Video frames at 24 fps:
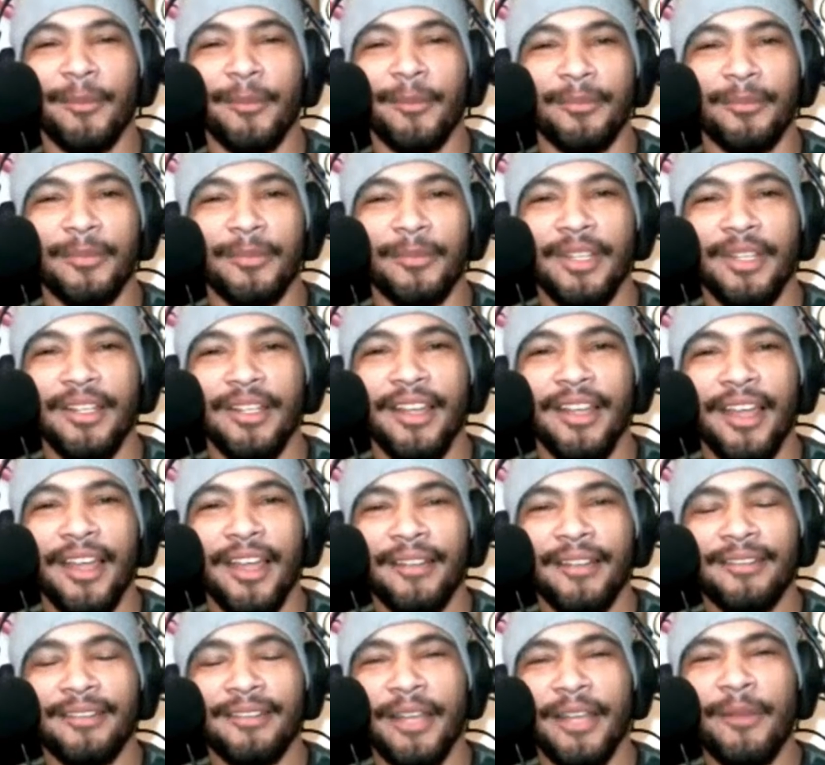
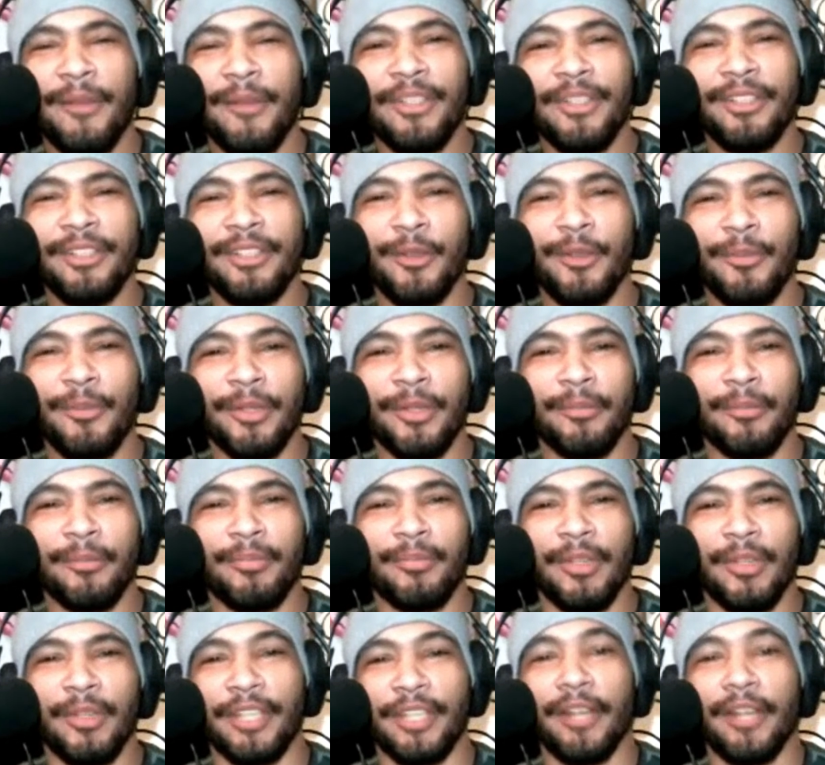Tell
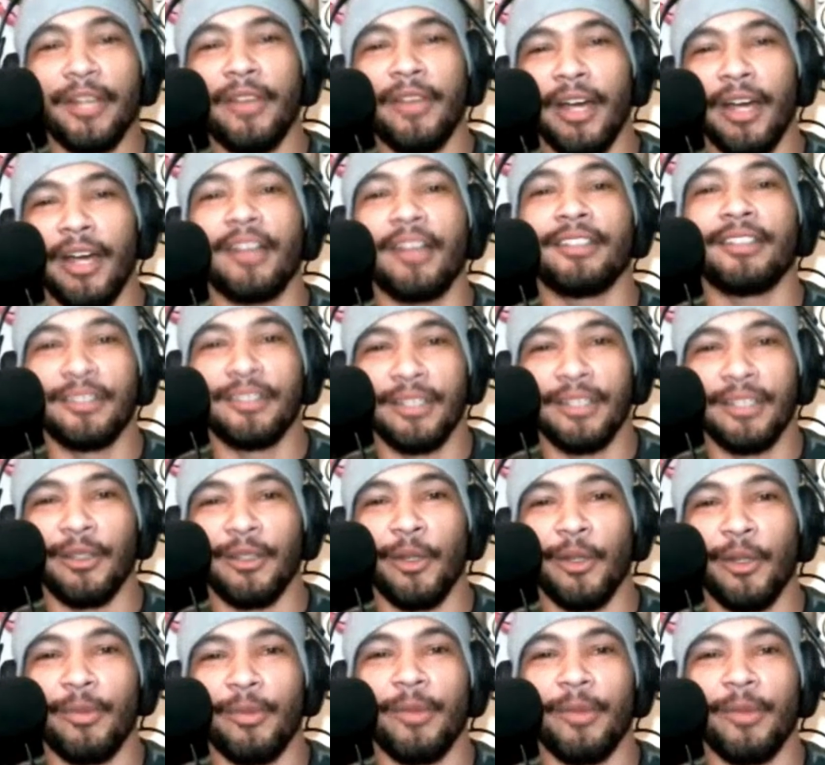us a
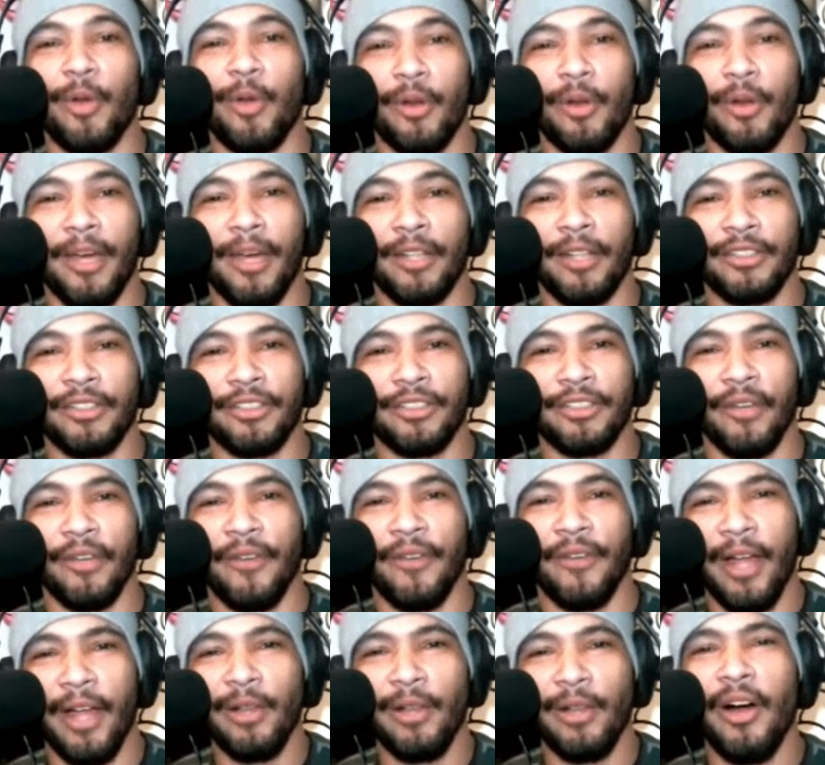little bit more about
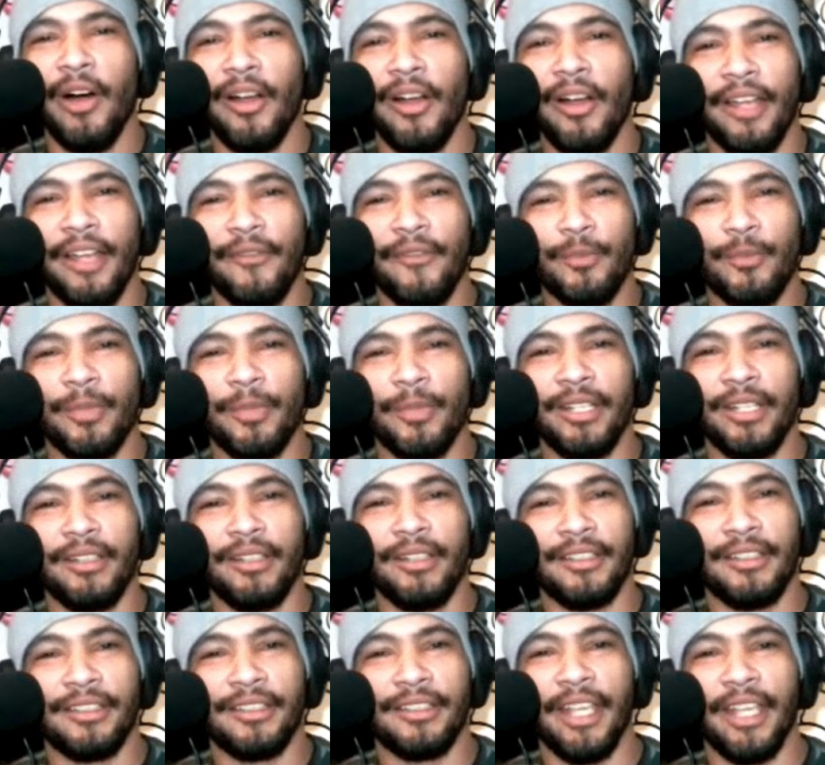yourself. How long have you been
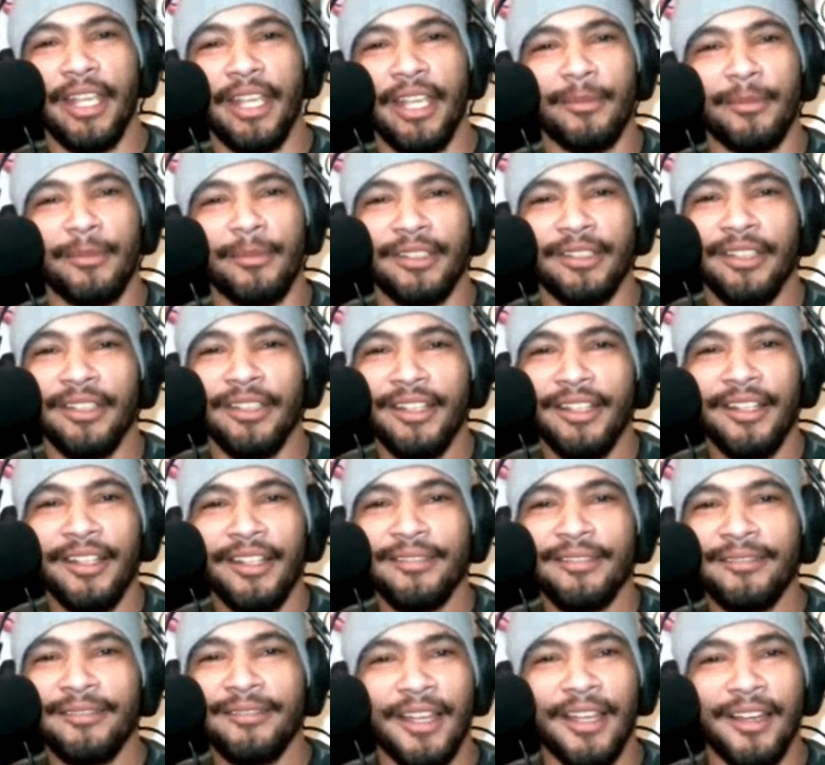in this game, and
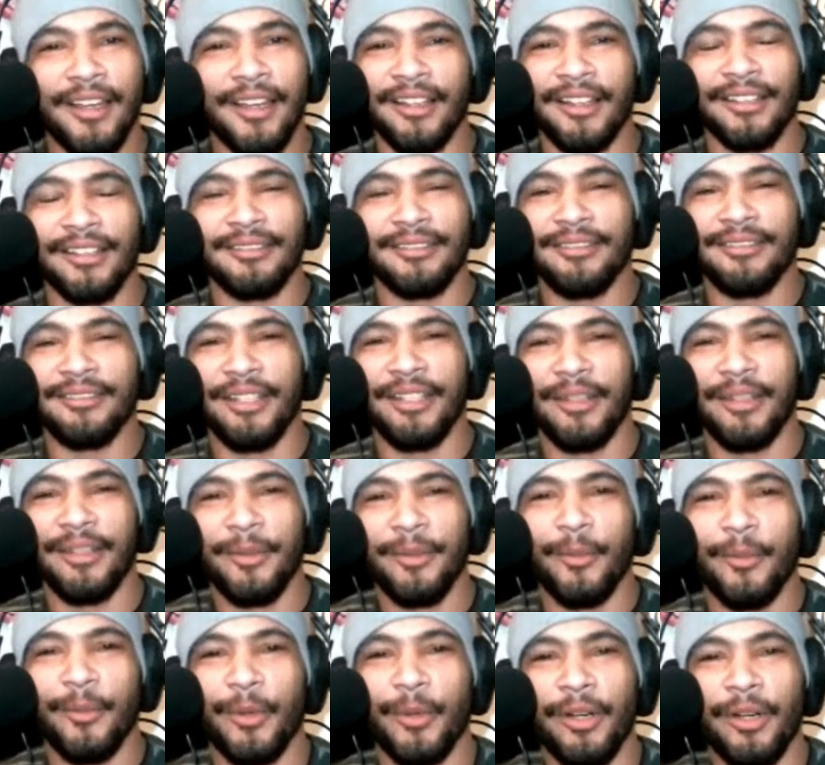
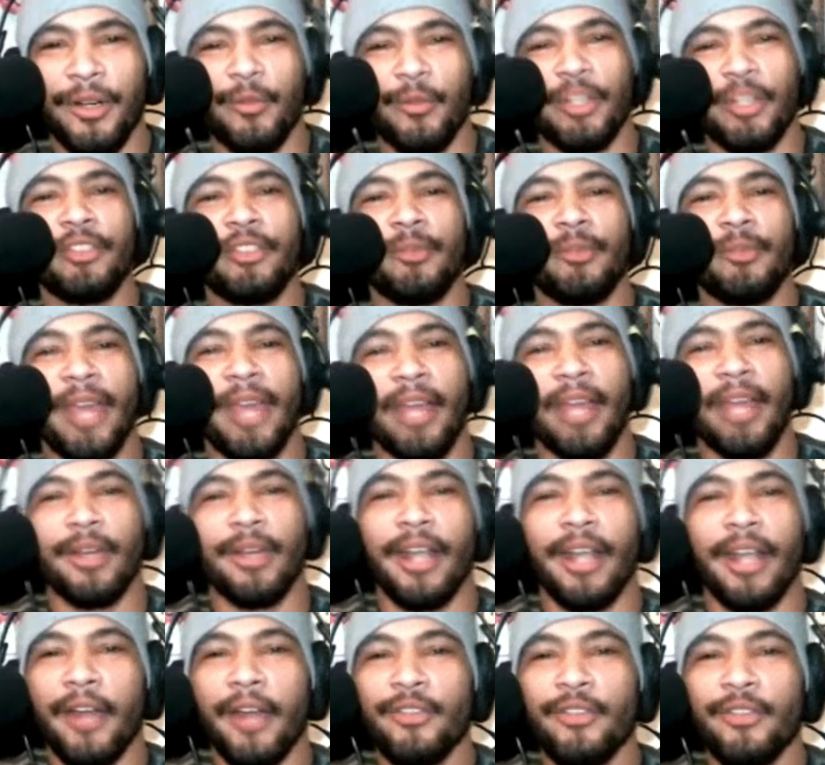what's your
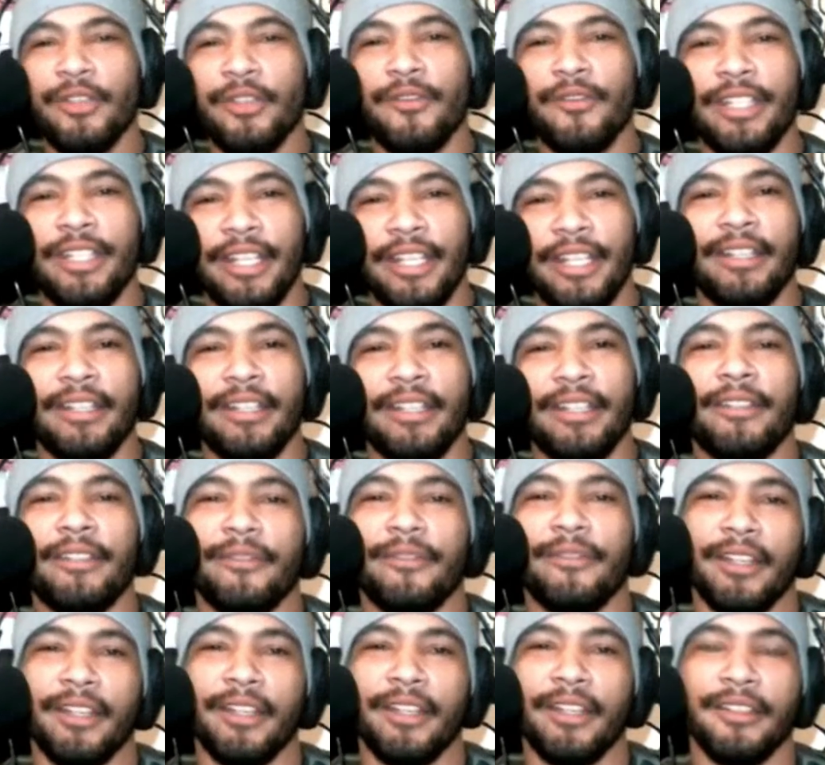background? How'd you even get
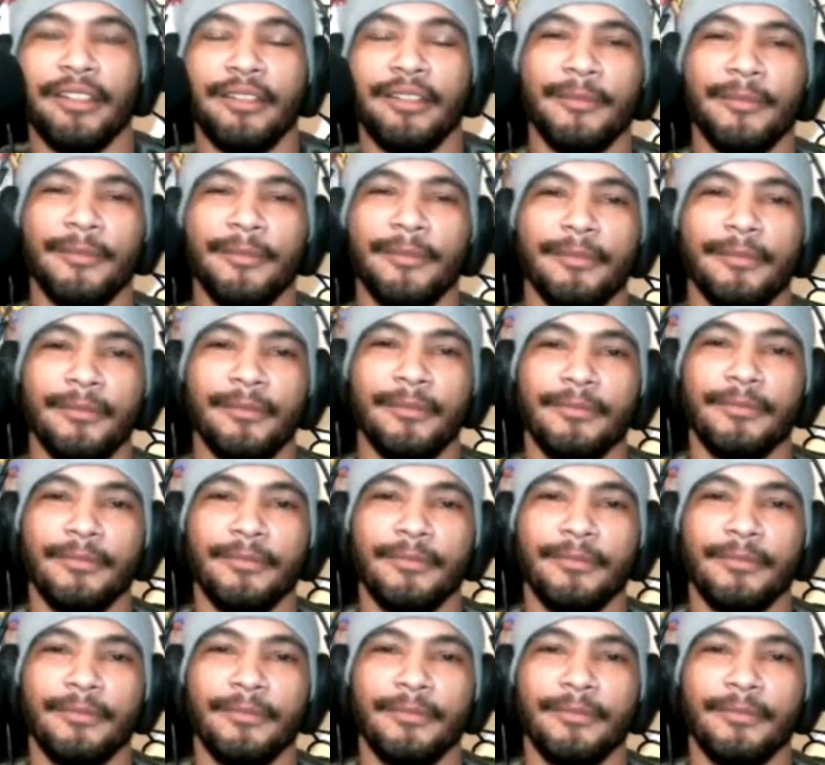into fighting?